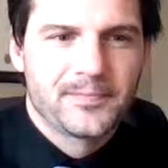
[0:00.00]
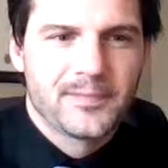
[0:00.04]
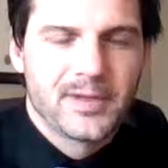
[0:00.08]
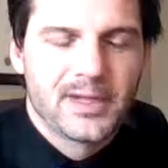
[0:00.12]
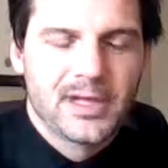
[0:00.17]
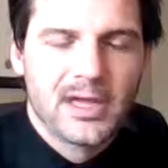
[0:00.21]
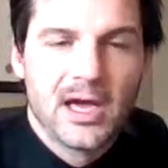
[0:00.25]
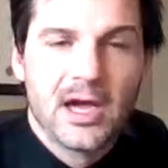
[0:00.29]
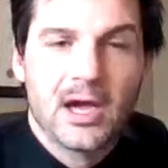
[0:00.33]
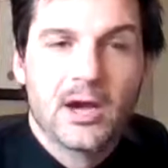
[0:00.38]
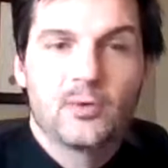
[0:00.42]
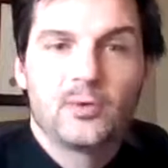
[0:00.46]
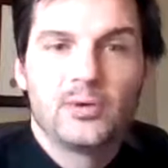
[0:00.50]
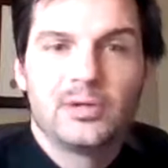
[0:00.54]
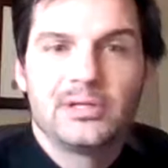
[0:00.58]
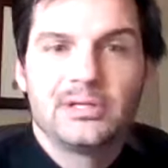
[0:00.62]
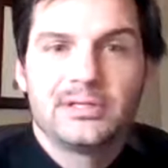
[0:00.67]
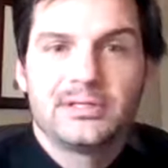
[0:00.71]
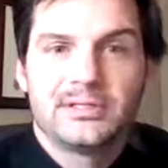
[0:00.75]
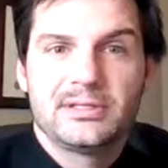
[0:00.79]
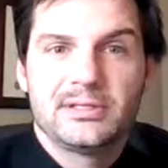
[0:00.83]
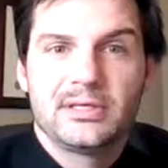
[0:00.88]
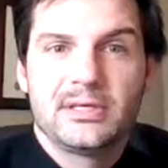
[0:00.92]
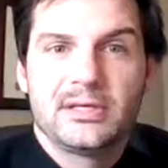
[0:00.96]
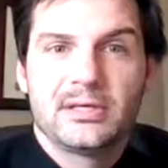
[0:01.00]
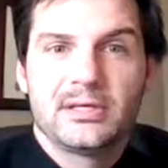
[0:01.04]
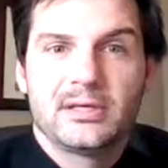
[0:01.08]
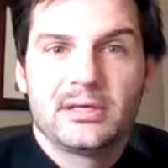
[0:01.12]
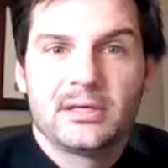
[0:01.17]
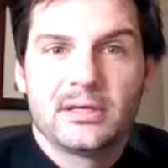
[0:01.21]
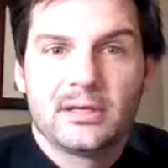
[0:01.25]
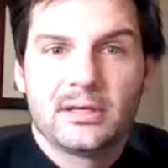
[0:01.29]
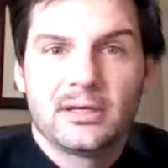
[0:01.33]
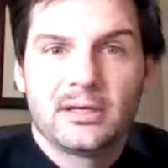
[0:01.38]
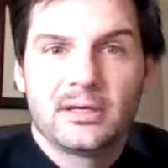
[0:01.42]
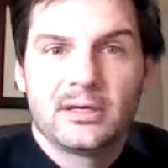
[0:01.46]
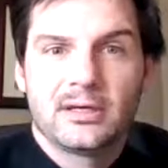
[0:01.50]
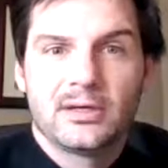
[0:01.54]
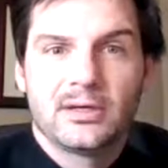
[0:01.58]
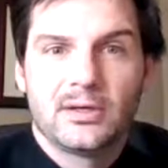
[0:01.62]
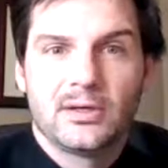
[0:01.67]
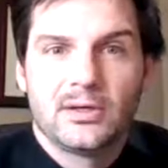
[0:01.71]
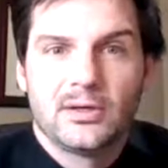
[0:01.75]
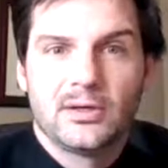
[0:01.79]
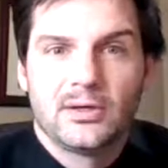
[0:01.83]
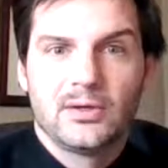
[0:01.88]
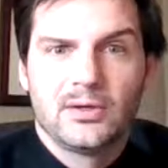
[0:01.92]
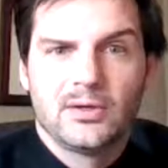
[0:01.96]
yeah, really seeing,
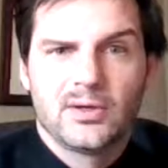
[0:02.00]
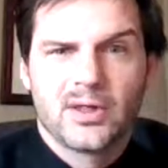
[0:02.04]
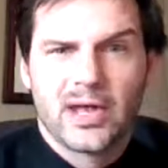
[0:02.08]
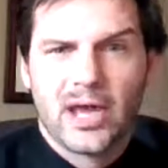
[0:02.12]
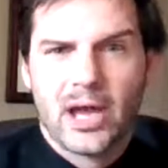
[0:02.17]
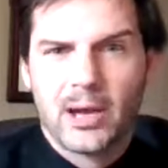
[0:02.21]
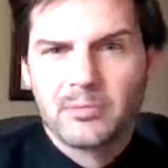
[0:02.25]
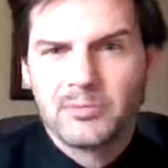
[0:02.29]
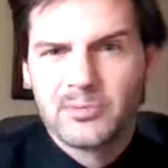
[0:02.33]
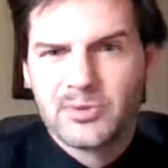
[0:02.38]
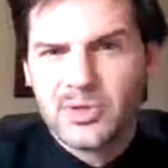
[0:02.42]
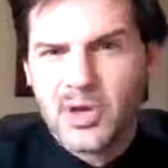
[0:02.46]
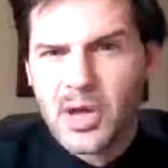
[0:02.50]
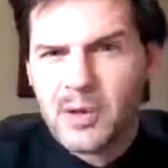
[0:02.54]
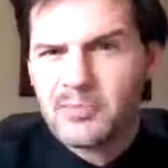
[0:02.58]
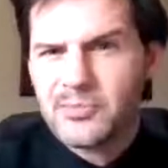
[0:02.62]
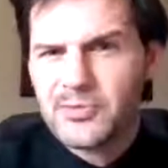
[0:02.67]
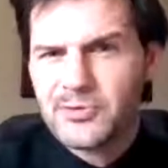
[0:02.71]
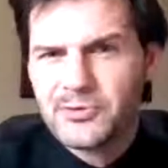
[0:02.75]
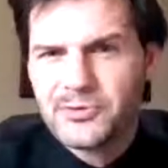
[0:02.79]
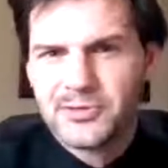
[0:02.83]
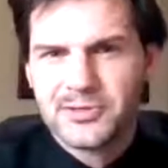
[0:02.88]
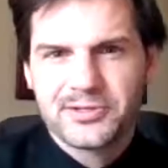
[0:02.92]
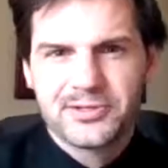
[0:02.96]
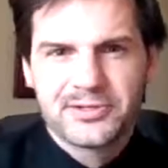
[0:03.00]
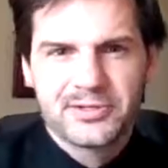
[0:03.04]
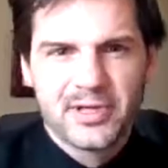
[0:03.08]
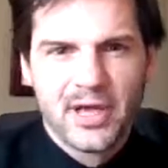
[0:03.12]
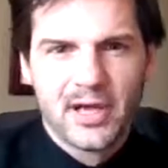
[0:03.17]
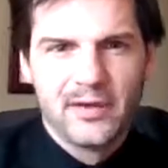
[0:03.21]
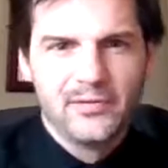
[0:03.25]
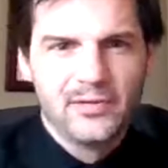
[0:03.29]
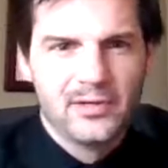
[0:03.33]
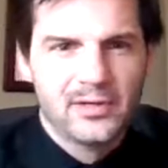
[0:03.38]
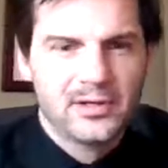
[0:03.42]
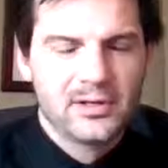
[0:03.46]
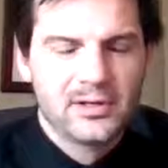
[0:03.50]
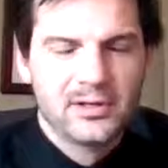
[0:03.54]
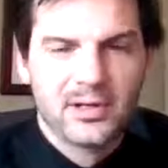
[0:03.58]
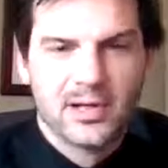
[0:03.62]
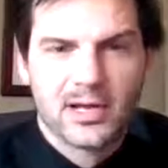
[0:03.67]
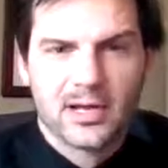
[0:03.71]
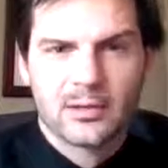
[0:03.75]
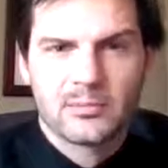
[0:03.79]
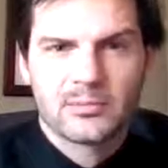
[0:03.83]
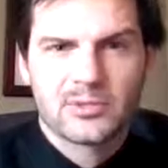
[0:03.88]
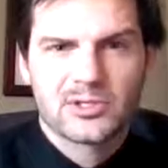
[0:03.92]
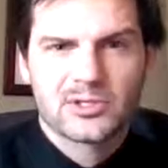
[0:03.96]
like I'm 37
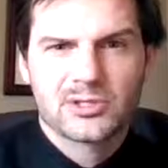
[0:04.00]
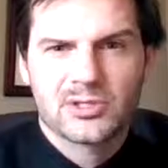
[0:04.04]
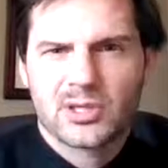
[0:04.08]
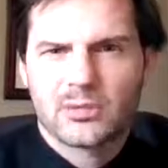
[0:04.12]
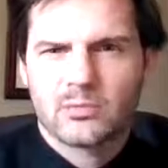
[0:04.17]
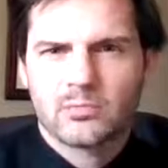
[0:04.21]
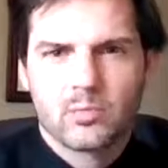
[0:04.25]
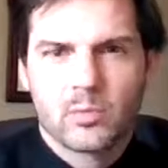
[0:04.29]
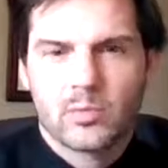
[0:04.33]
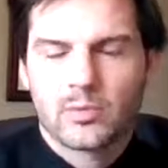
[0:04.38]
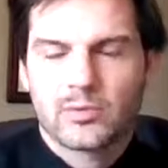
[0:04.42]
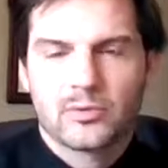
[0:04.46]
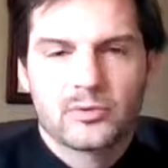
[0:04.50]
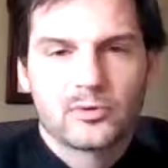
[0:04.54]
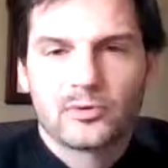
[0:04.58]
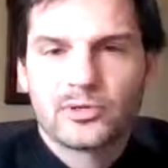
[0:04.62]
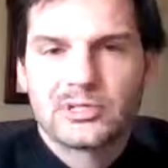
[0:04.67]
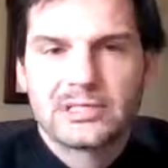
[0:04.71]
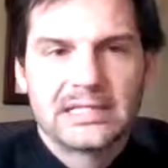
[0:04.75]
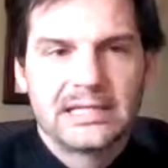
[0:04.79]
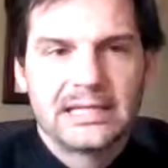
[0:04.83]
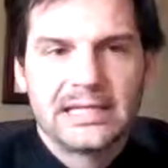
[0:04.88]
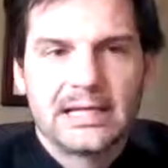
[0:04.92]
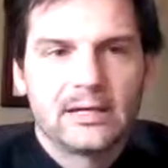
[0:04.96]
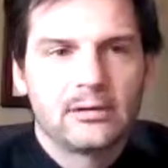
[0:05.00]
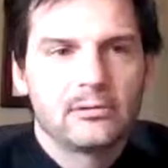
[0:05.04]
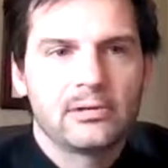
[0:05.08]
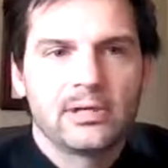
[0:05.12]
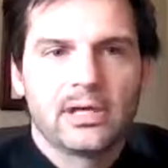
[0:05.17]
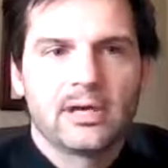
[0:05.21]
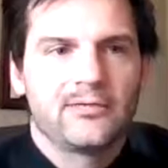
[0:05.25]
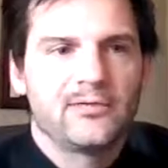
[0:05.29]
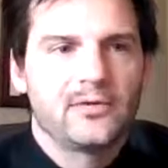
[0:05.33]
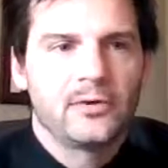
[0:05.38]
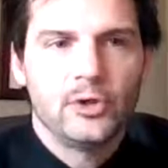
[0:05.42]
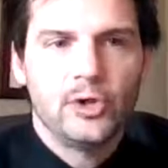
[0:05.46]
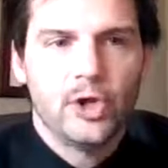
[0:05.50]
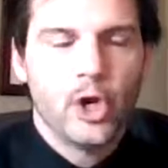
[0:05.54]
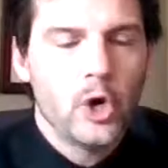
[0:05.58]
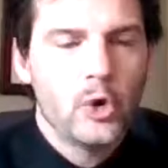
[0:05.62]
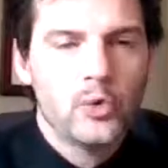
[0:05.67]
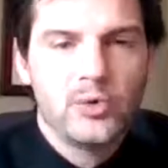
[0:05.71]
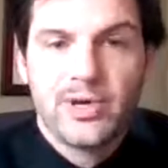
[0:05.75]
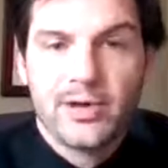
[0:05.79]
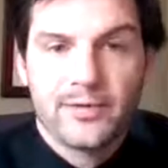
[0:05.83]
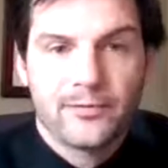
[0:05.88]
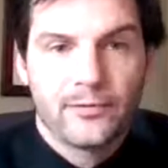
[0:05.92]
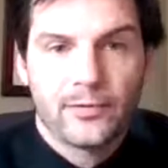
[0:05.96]
and I'm just like, there's literally, I feel
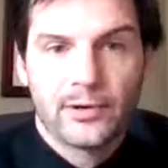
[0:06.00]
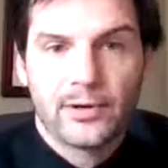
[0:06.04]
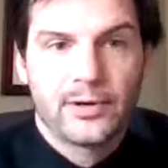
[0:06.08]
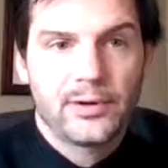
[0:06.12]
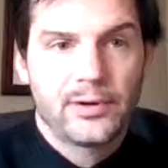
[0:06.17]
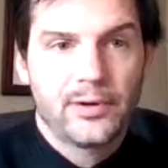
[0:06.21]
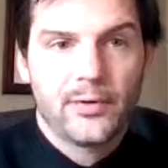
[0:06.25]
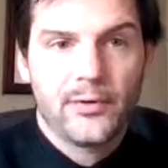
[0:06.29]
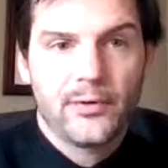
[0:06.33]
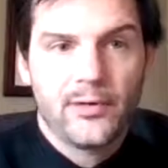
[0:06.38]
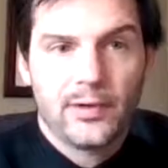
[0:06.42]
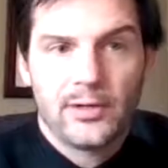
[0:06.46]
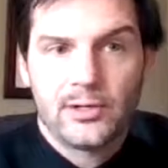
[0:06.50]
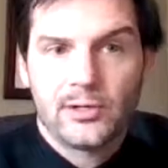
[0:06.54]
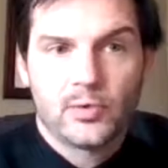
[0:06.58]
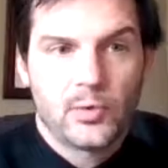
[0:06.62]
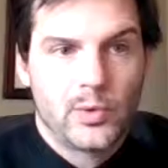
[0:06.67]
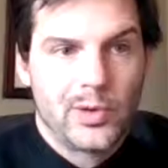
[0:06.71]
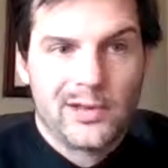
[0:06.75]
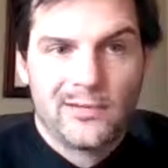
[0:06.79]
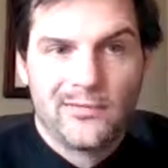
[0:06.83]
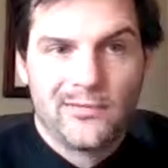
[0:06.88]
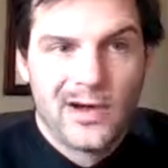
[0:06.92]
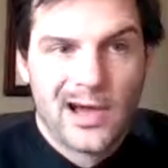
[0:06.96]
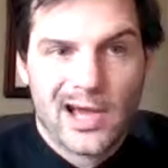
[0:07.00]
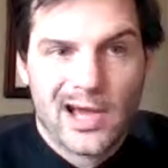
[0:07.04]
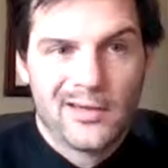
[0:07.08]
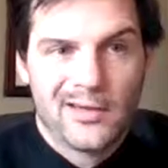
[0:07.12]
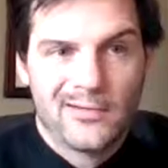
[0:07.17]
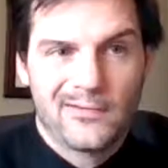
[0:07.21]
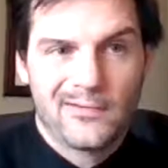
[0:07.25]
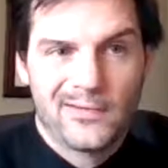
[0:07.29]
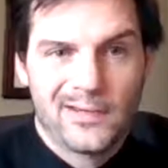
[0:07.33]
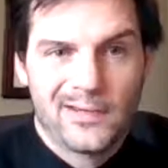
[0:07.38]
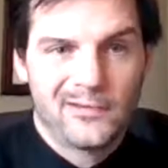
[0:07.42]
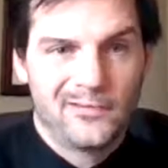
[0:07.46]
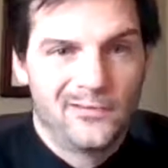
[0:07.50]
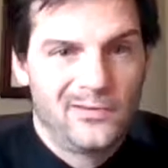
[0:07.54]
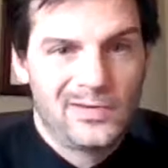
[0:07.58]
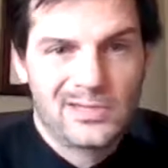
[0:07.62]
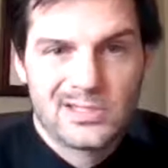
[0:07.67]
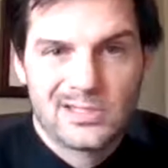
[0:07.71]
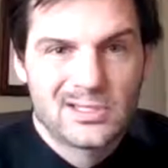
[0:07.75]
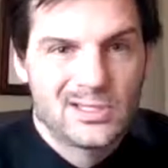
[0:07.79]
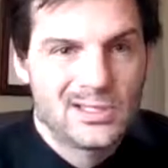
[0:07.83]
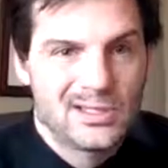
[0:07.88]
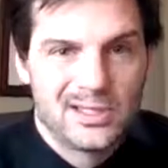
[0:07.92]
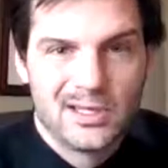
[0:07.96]
no different than 25, like
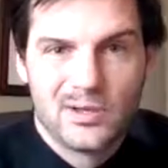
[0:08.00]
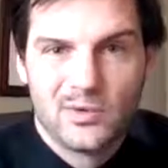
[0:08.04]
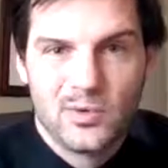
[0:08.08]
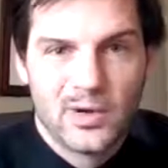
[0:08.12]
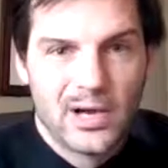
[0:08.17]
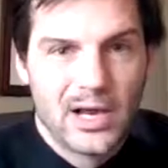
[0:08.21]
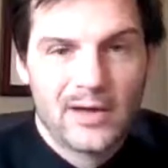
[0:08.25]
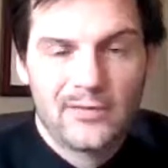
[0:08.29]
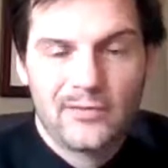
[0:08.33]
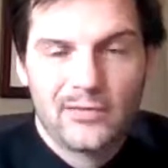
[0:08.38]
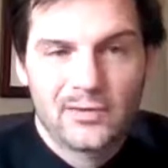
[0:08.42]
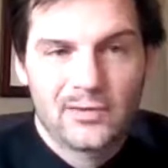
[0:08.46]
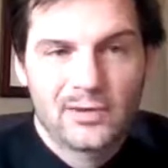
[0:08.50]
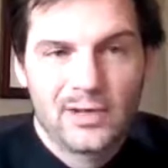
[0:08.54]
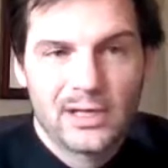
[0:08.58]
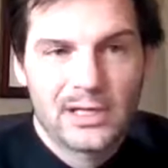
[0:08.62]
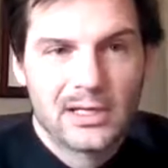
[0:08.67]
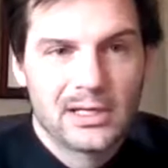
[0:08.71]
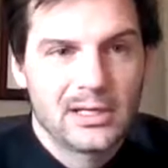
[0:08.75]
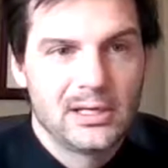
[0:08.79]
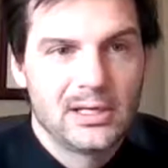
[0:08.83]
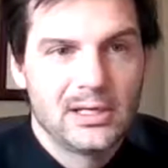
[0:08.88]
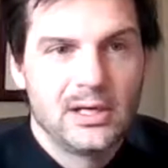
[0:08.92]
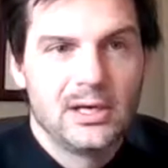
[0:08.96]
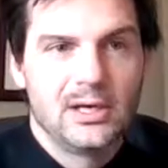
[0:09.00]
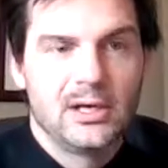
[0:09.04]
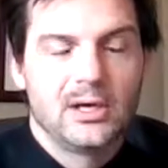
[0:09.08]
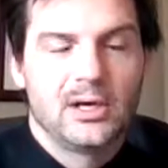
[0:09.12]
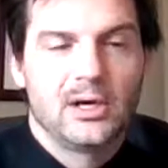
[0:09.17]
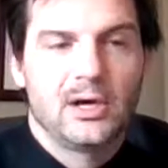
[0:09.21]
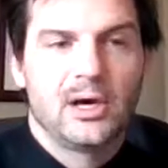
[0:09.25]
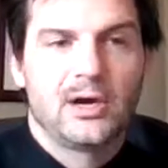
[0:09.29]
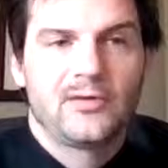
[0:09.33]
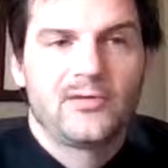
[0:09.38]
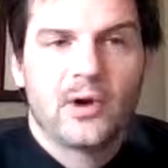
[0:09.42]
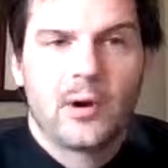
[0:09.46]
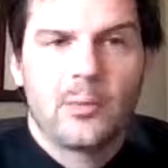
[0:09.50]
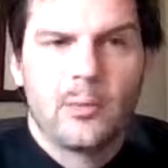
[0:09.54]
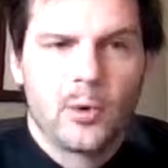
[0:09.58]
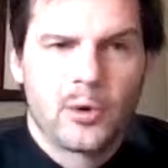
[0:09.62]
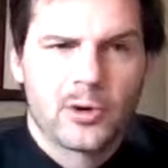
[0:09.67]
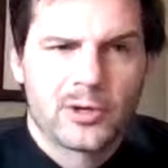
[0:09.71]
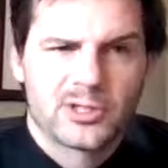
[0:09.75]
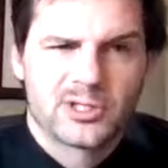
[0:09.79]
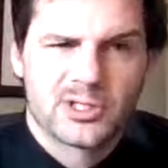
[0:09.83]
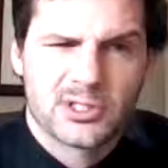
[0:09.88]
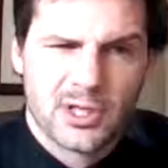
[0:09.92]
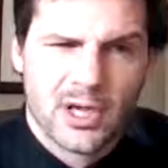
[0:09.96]
physically, whatever. Like I've
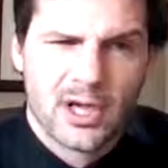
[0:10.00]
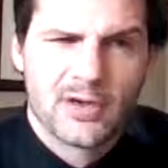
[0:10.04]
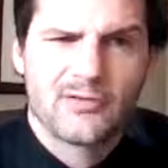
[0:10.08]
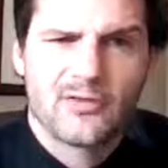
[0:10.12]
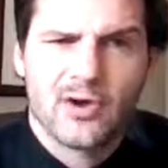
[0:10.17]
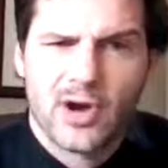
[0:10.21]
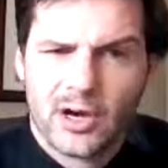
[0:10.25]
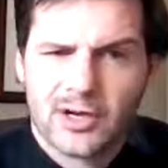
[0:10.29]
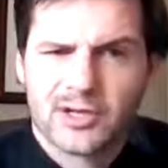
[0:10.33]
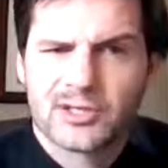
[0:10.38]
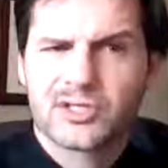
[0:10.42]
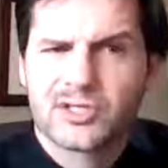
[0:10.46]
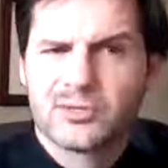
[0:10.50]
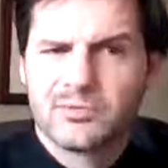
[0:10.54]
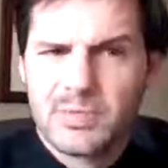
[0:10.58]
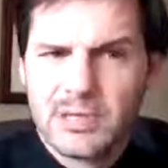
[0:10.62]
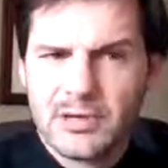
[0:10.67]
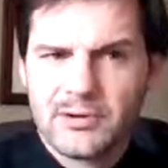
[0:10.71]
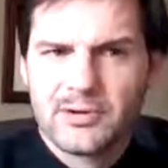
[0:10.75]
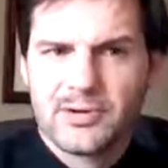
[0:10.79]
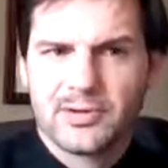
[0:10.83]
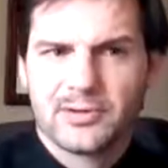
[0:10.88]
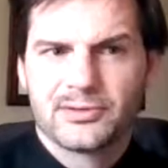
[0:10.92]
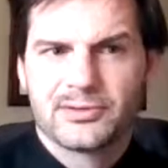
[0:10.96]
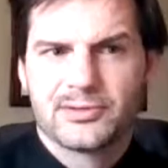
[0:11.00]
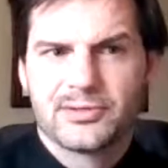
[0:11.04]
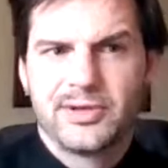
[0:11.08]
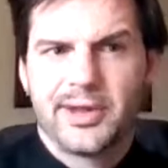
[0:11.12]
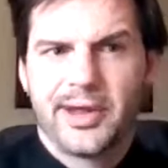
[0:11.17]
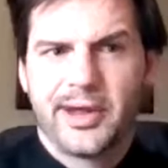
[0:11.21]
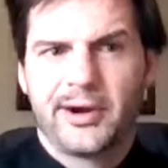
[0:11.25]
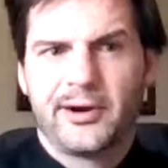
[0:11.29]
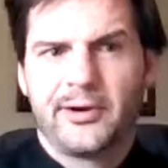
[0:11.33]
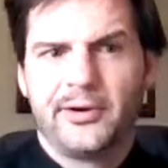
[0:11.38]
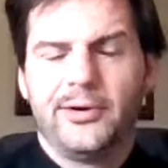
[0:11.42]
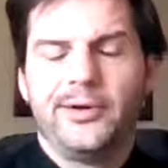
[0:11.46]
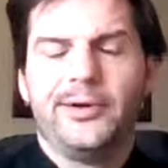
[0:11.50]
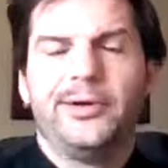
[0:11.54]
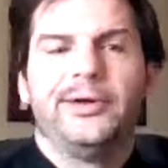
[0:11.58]
got experience now.